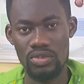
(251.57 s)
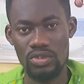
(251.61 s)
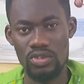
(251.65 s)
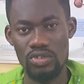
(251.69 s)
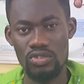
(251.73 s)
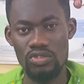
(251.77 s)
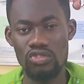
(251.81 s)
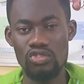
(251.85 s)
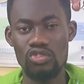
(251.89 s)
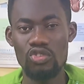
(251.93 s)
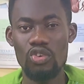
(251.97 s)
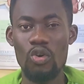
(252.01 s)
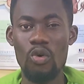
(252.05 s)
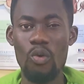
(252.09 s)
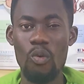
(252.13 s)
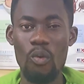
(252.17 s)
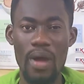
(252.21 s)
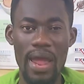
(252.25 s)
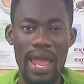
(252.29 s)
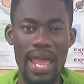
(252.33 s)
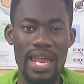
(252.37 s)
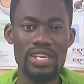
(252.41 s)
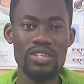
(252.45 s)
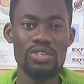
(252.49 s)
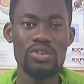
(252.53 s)
So
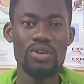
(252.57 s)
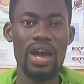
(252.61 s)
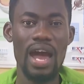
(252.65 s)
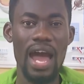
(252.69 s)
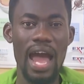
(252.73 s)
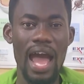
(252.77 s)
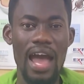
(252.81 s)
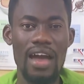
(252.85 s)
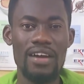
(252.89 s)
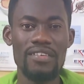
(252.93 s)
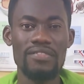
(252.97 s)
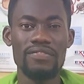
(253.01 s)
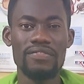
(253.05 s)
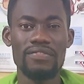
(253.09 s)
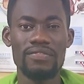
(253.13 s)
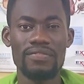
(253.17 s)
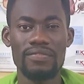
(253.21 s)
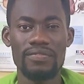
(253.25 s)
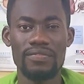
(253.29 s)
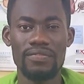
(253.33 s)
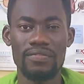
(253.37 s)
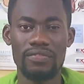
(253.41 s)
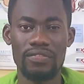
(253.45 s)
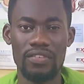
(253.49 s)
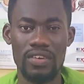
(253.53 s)
when you have,
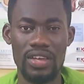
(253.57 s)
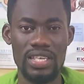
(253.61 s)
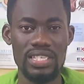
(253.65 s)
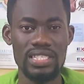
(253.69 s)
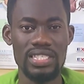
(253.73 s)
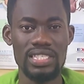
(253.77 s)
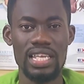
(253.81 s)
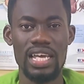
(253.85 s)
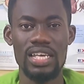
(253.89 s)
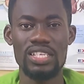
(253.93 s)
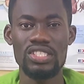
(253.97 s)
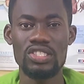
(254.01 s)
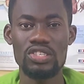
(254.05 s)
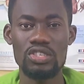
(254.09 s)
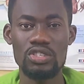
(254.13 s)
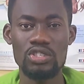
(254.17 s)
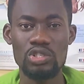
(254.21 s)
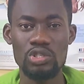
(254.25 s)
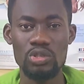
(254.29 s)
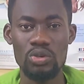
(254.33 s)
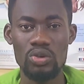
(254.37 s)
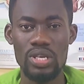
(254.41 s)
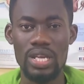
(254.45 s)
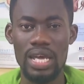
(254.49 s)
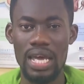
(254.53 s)
for instance, your
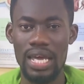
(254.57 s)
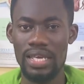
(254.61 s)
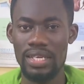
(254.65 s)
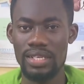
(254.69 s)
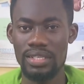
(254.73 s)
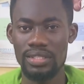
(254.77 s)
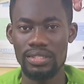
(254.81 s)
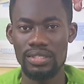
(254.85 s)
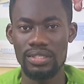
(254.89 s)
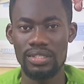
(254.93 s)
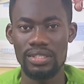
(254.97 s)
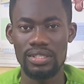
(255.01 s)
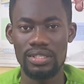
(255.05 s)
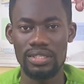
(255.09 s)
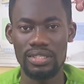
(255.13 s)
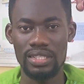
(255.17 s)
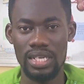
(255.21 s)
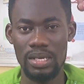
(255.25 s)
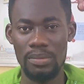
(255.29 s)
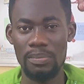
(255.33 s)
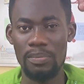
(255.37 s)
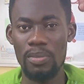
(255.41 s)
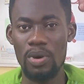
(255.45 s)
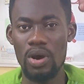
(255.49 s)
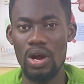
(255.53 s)
shoulder, the
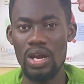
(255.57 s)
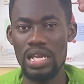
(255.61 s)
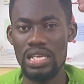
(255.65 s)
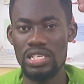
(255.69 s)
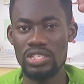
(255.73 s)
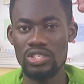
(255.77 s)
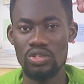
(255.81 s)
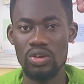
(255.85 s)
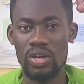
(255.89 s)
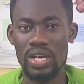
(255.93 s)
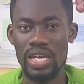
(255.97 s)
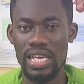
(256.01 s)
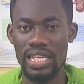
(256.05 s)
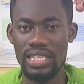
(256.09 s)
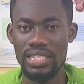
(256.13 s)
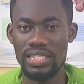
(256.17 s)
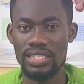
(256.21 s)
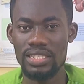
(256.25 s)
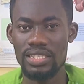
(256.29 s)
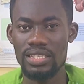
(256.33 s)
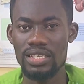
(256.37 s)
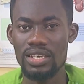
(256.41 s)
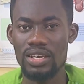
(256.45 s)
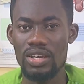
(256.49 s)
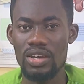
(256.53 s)
ball and
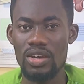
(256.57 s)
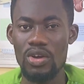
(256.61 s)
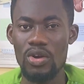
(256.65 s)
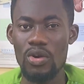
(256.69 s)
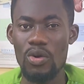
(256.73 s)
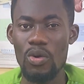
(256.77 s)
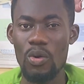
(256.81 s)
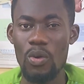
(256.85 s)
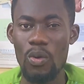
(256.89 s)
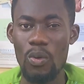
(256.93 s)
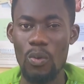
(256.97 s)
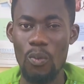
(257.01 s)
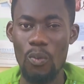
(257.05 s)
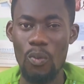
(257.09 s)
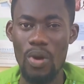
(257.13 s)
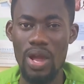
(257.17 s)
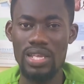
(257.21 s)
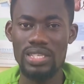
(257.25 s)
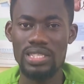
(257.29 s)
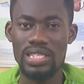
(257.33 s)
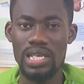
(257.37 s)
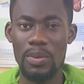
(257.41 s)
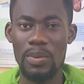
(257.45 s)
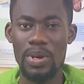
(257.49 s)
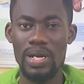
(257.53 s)
socket, when
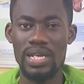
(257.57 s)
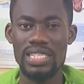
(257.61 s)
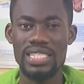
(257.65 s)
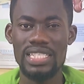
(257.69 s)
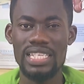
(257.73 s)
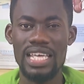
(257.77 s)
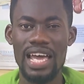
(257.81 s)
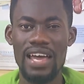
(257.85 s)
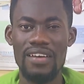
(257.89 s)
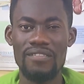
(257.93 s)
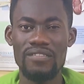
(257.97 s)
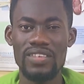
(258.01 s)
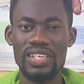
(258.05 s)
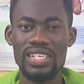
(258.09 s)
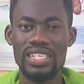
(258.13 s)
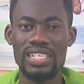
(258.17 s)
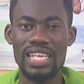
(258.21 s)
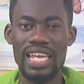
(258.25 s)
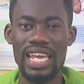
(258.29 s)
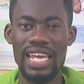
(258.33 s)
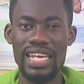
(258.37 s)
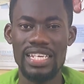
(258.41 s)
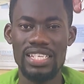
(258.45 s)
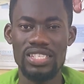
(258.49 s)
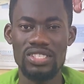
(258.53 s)
someone is having
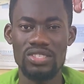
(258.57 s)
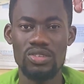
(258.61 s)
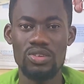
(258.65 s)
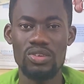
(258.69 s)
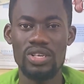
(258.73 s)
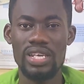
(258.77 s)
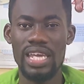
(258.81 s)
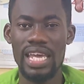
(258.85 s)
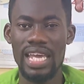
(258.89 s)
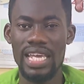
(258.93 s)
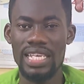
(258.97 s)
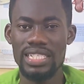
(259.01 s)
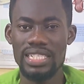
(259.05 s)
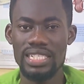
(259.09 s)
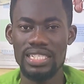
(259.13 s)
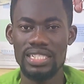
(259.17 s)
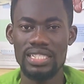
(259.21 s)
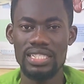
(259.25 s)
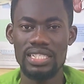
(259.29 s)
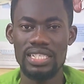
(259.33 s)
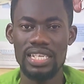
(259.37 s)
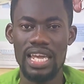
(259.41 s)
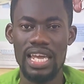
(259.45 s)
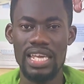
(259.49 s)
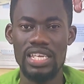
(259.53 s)
a dislocation
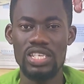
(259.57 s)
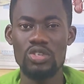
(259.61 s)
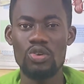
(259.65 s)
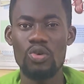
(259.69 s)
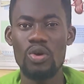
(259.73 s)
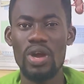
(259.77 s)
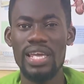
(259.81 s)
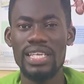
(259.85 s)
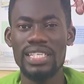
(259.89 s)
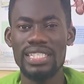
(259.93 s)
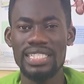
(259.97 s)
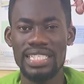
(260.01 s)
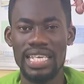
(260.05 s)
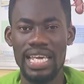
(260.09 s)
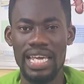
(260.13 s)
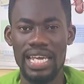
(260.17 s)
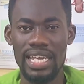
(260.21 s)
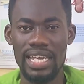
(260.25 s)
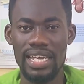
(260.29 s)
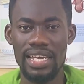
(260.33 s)
and you go and check,